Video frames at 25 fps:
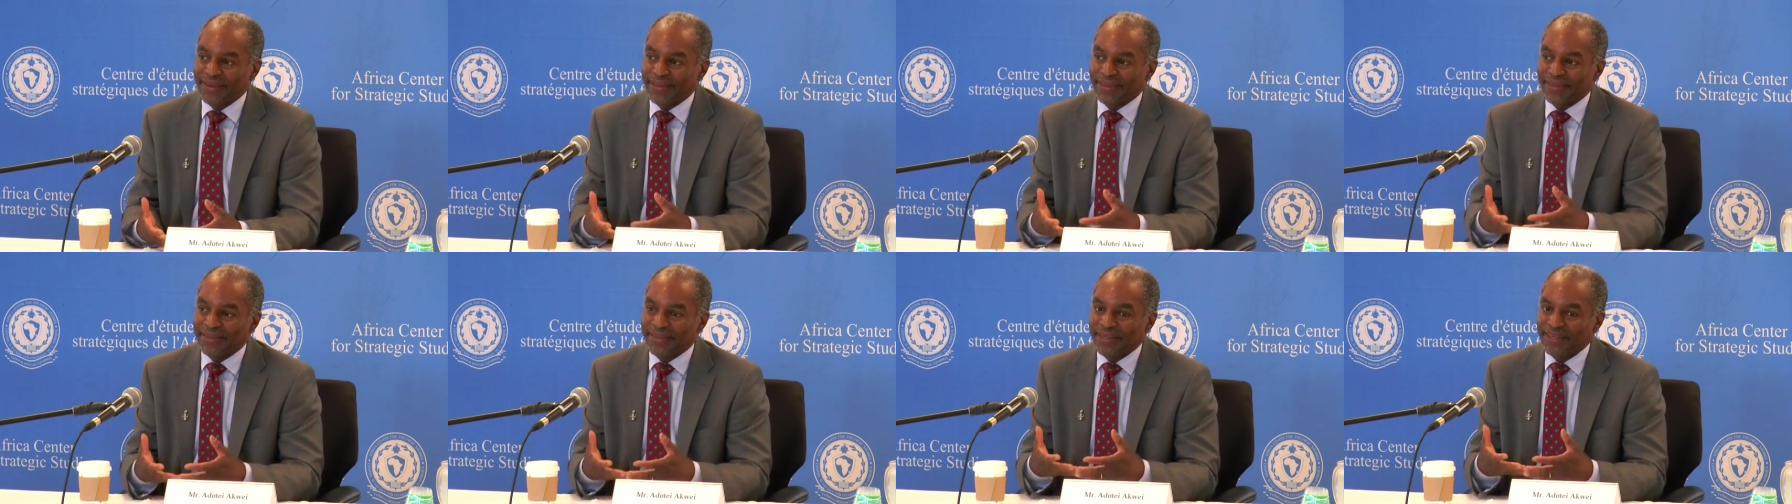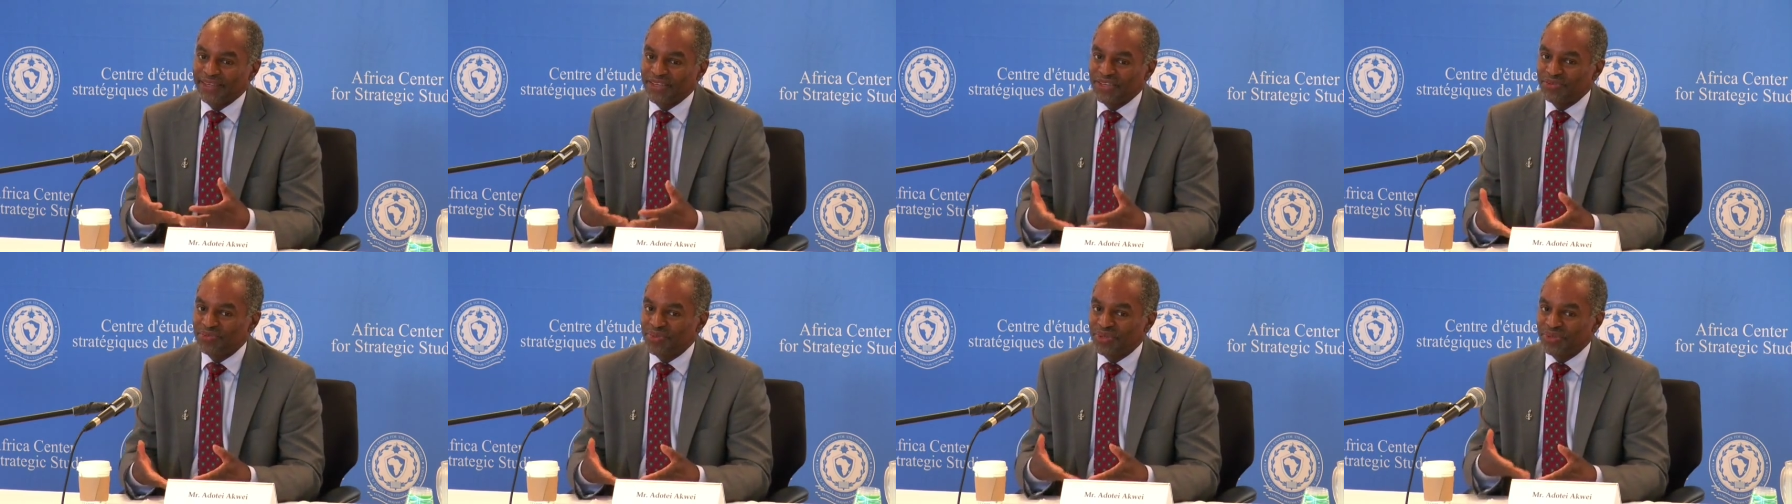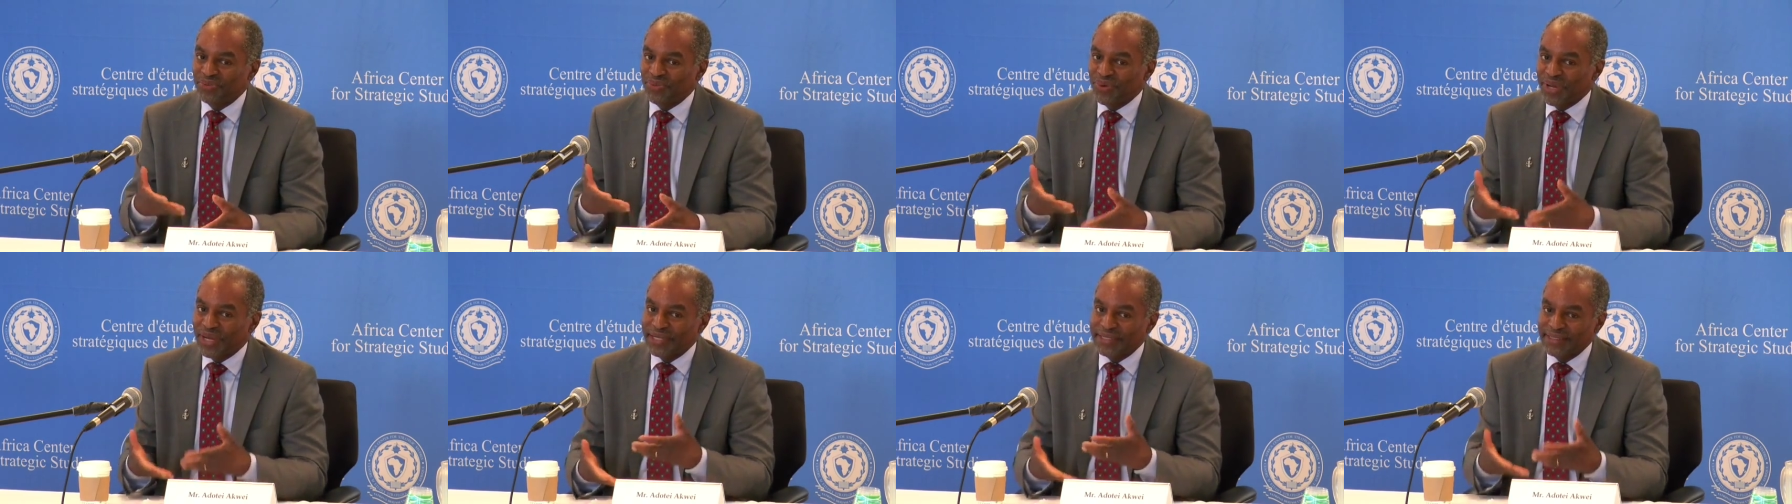the
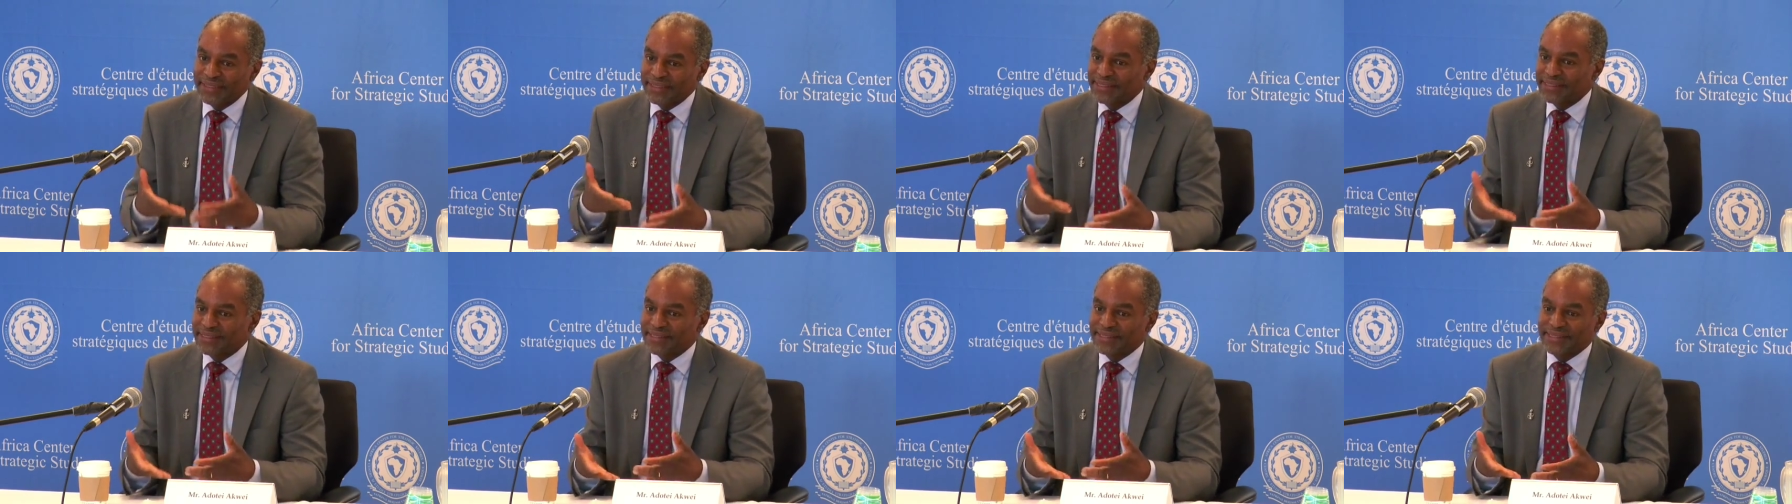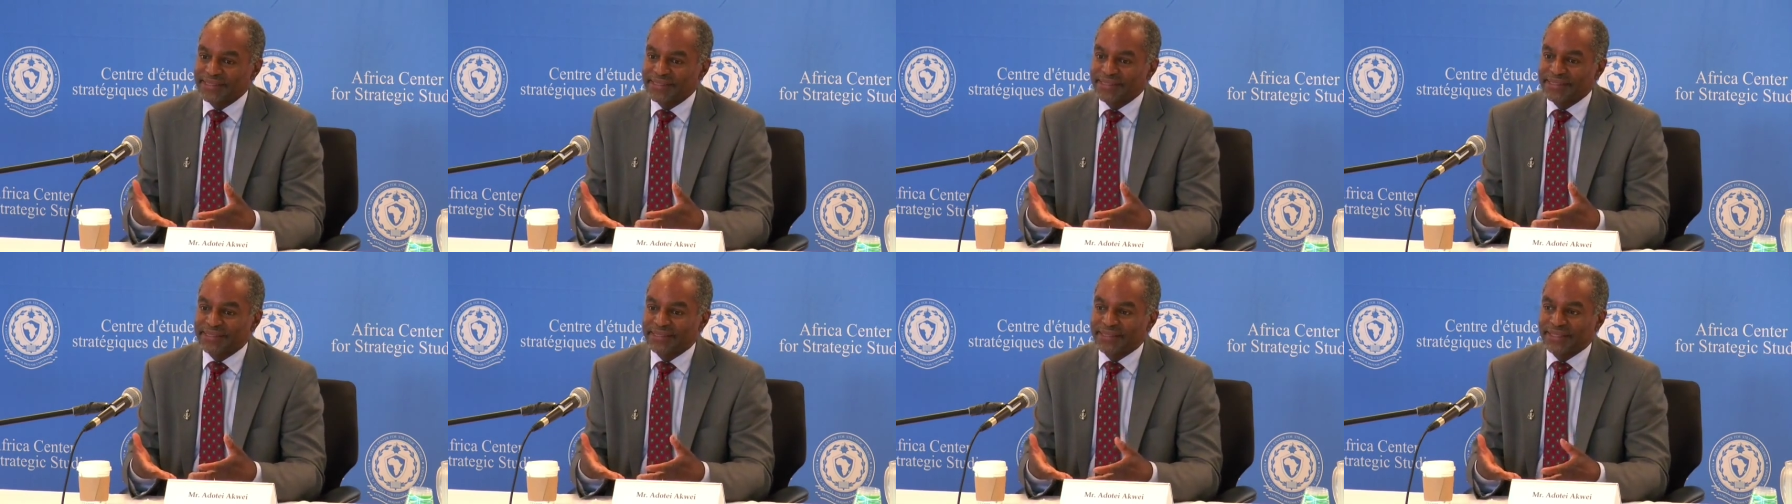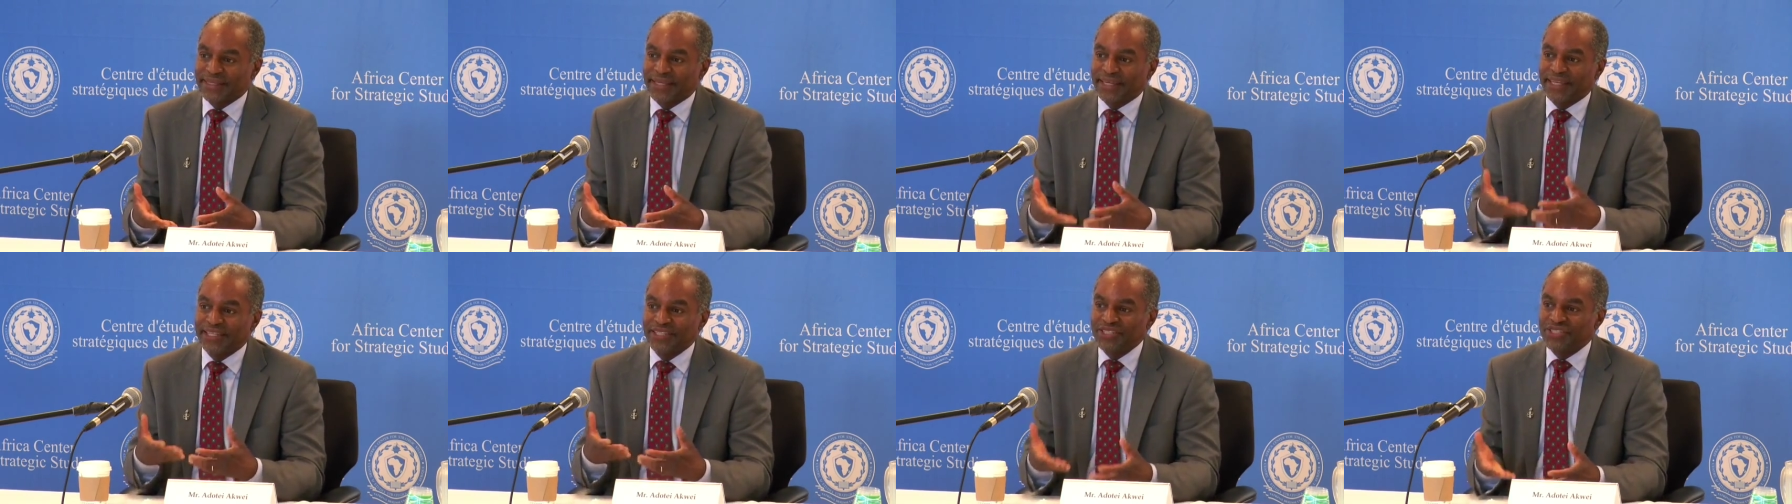human rights
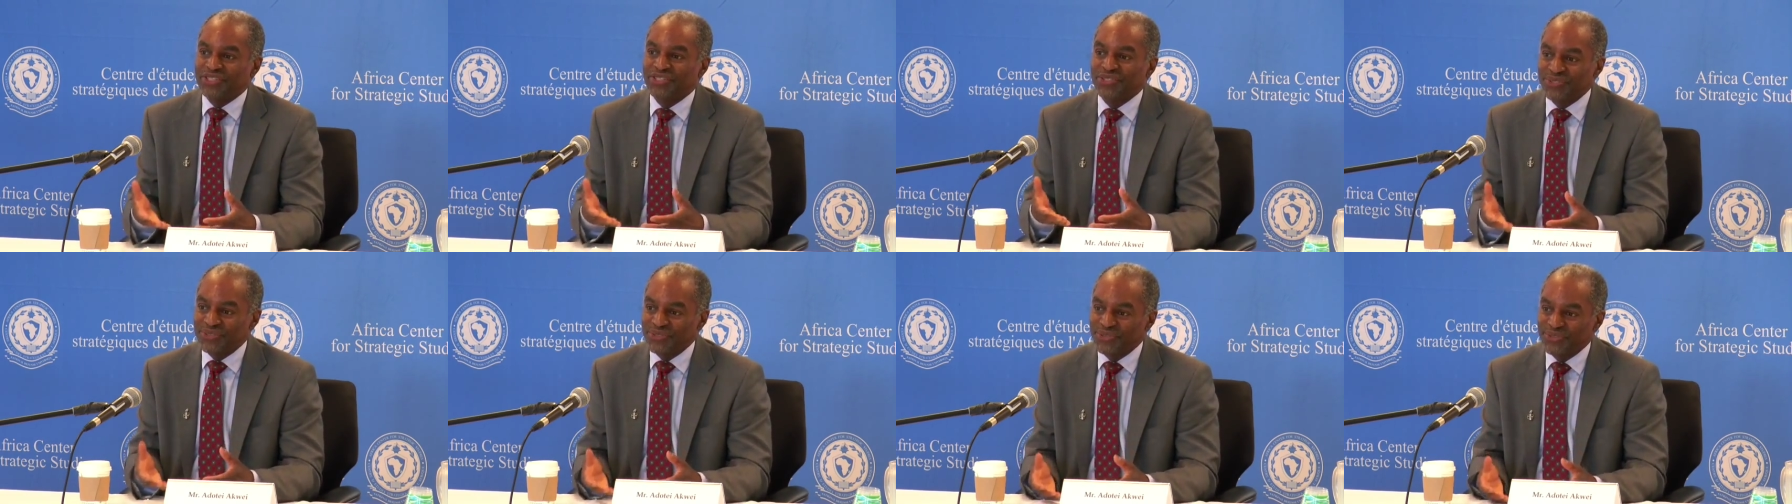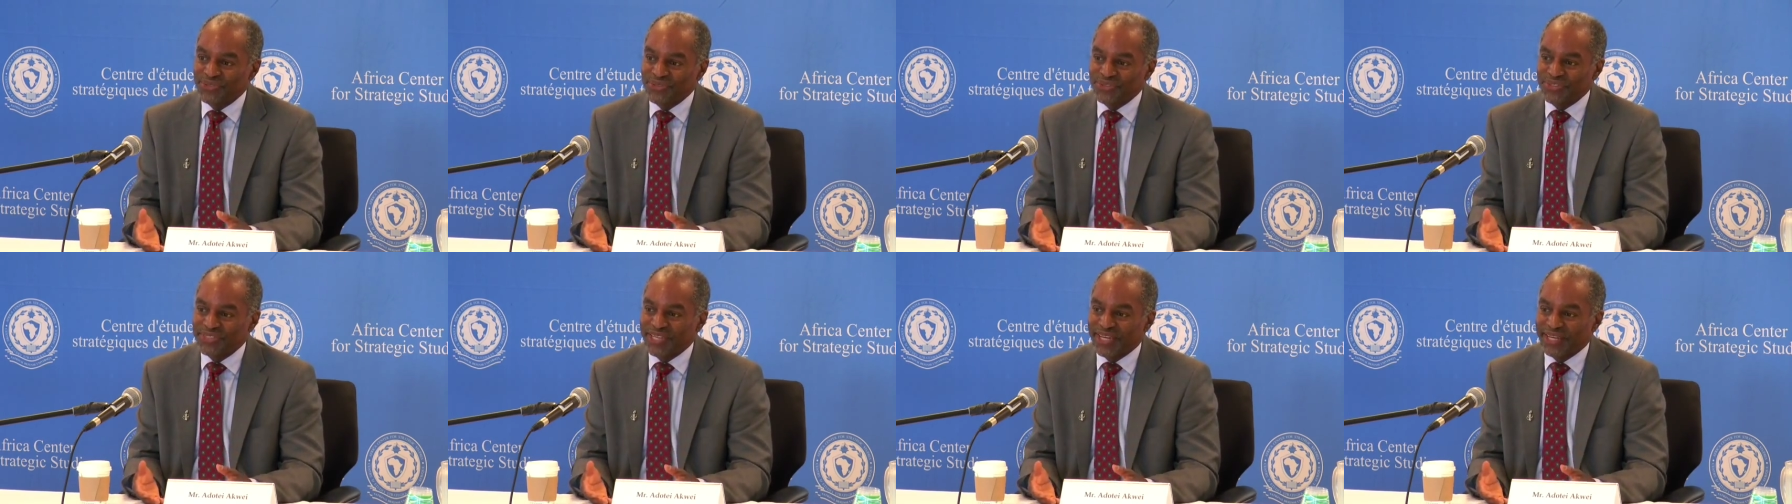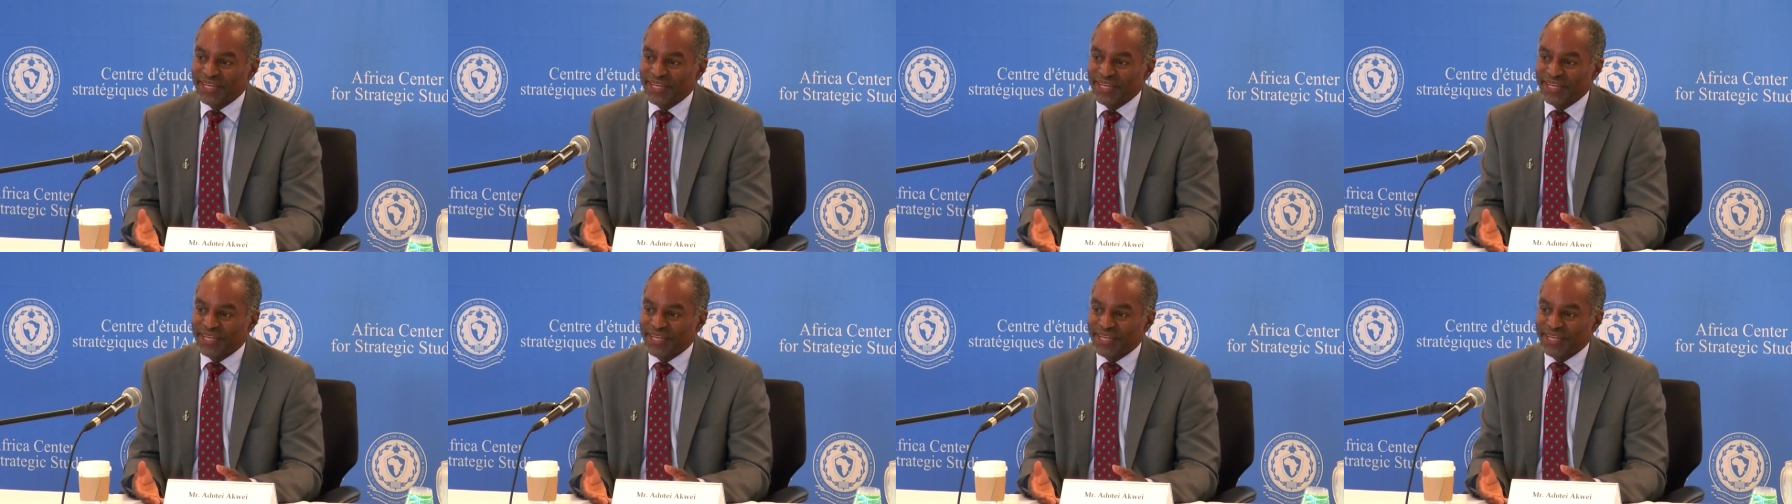issues